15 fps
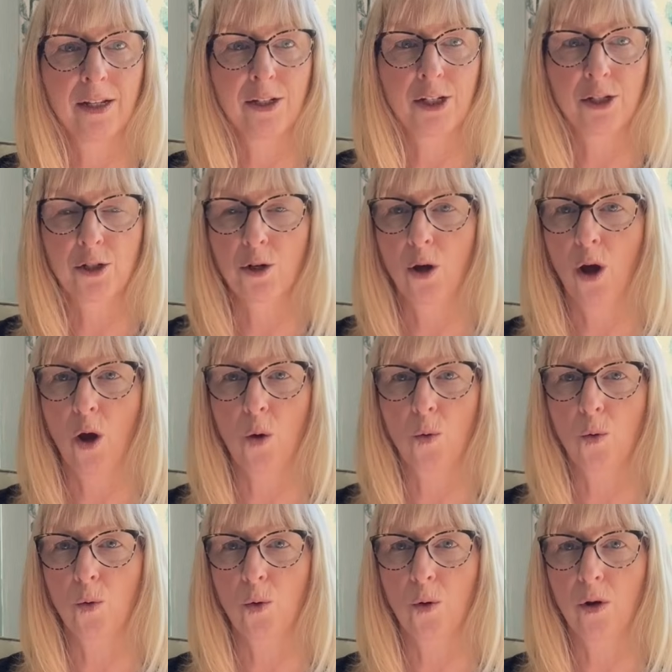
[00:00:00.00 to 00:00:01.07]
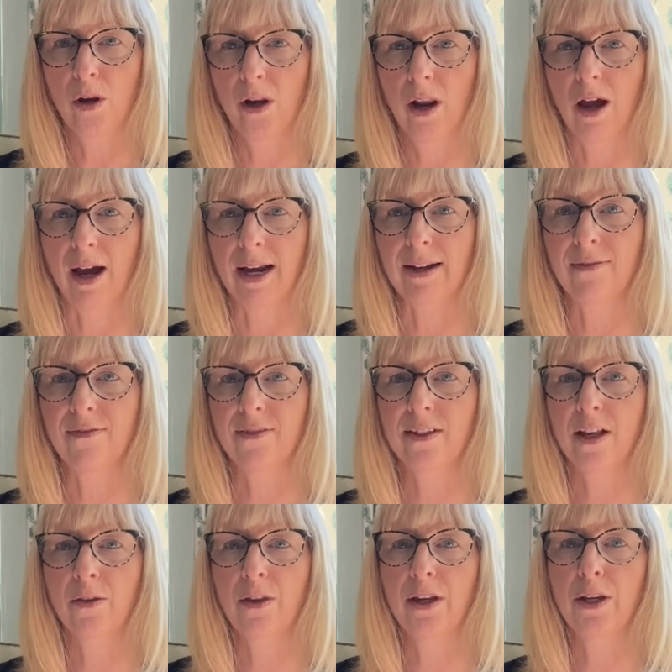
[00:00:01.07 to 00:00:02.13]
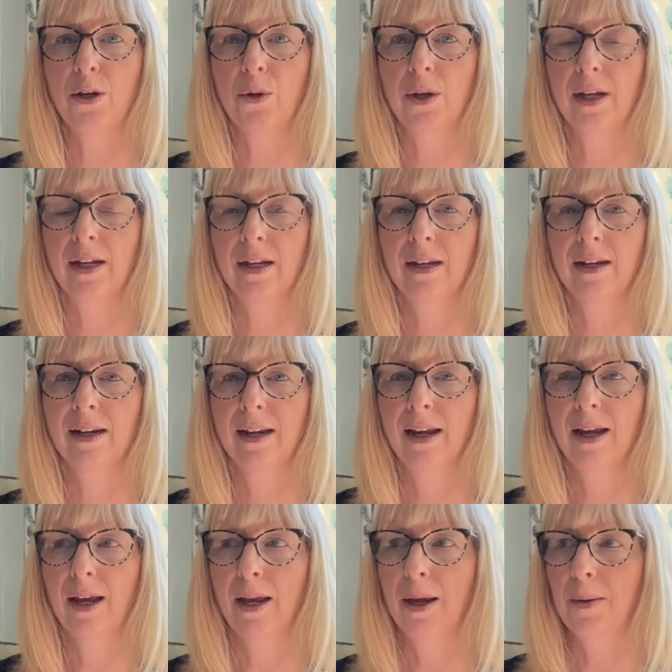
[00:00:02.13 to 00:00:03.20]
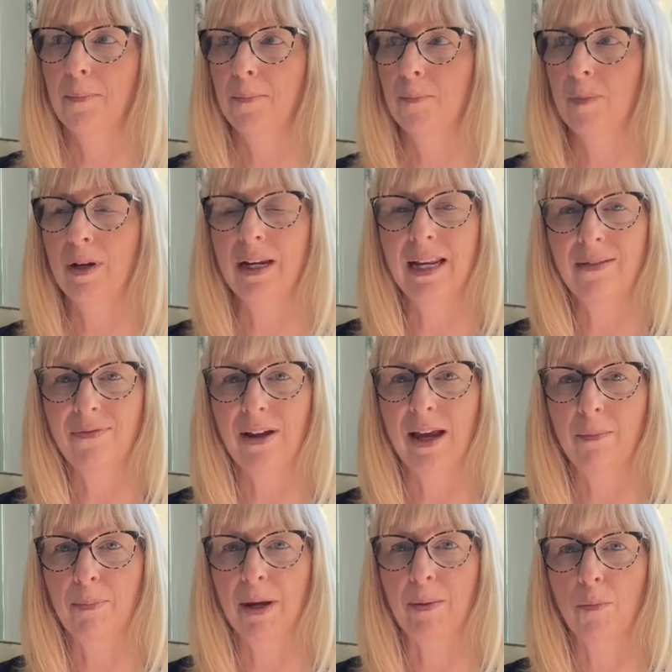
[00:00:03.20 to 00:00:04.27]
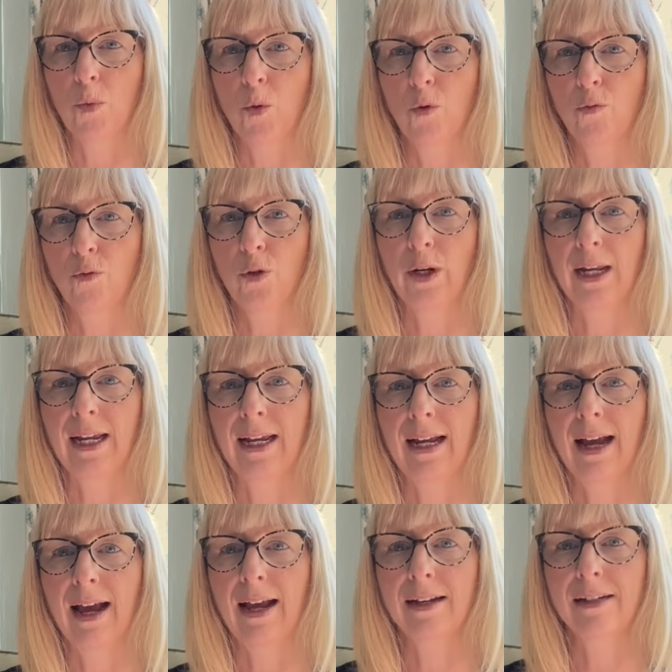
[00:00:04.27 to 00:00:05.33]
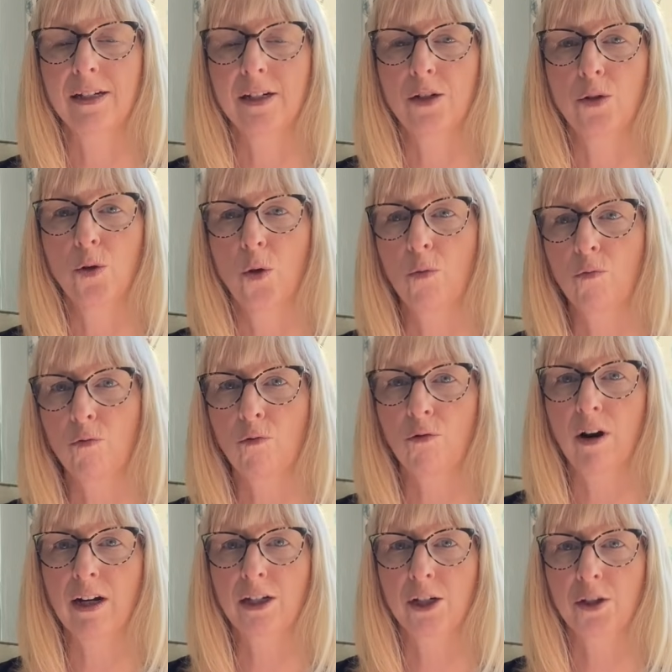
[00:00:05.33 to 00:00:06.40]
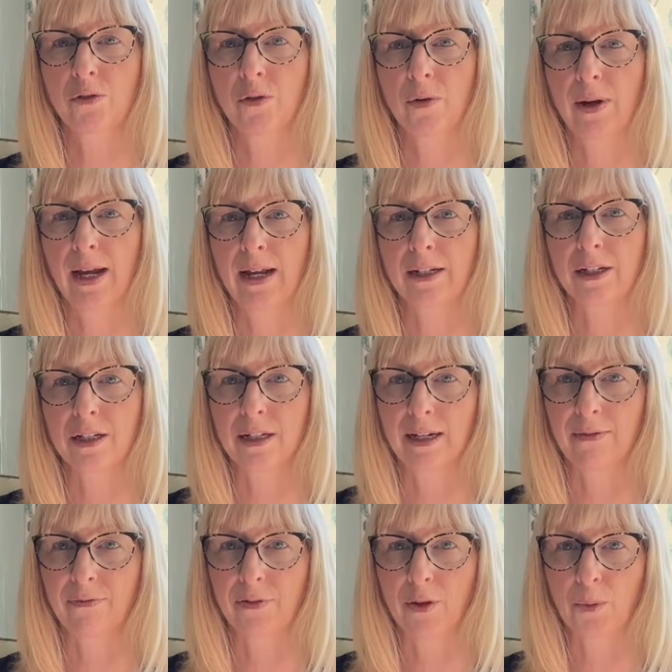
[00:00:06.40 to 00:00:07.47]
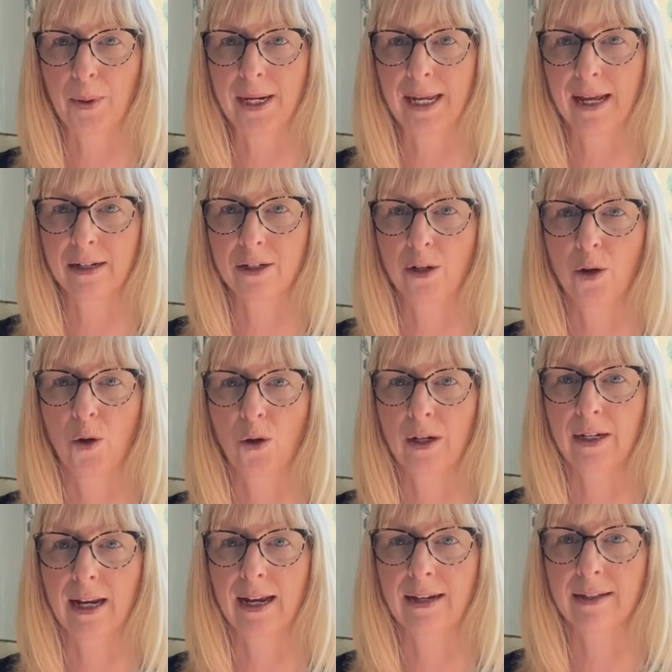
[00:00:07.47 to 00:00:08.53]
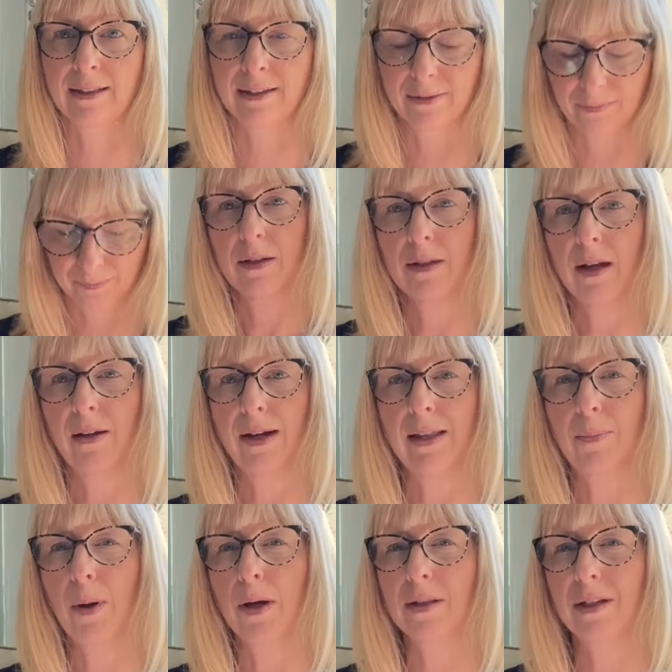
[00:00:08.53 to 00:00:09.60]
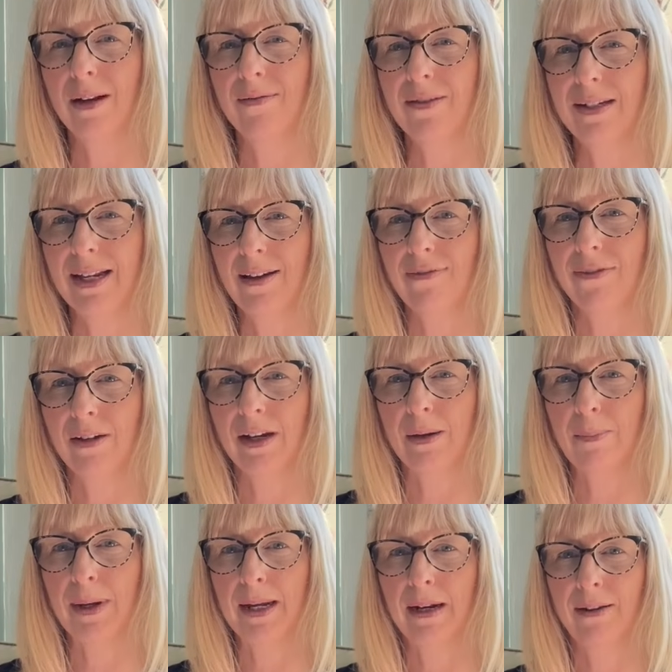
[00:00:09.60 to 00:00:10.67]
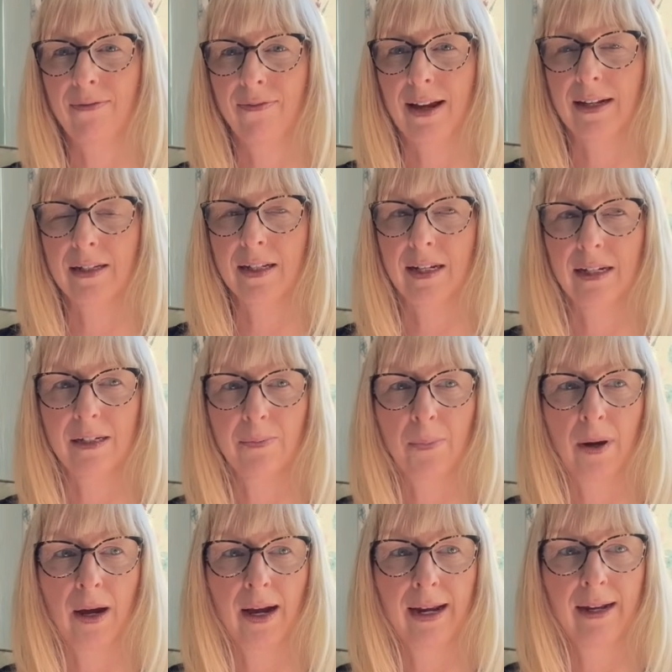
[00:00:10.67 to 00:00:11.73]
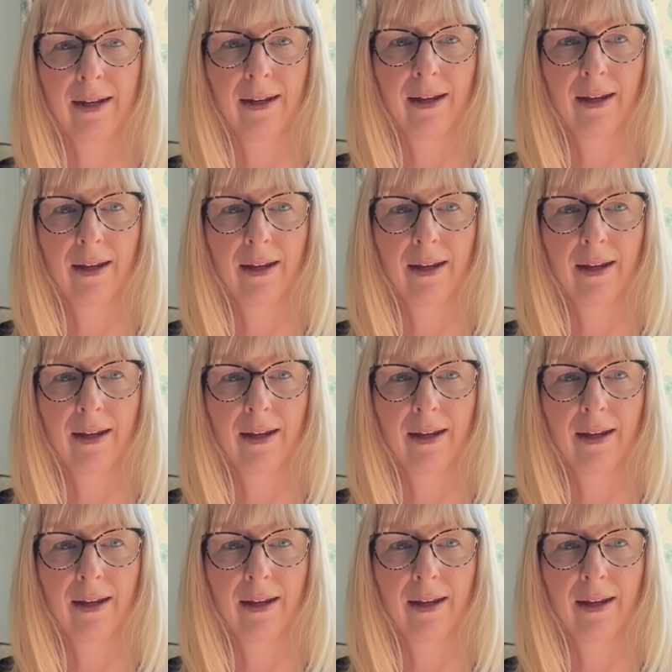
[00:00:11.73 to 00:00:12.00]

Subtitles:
just your whole life so that you can live it a bit more fully and not rush through it and just live for the weekend and holidays. So in the past, I've definitely been affected by